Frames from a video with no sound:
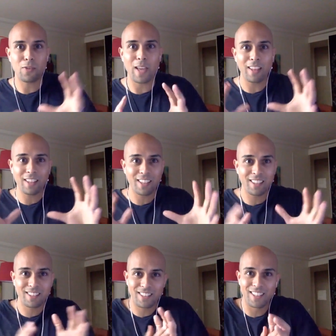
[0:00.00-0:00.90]
the reality
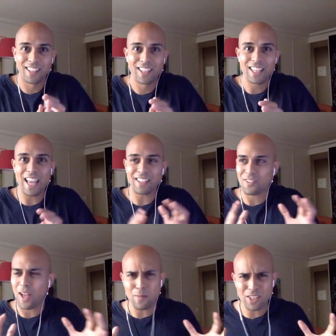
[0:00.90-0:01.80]
is, is you ask
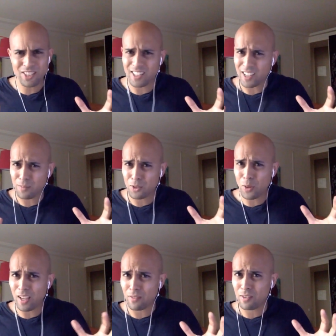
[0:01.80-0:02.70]
them how much time you
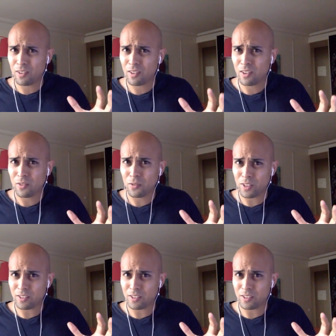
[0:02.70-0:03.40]
have for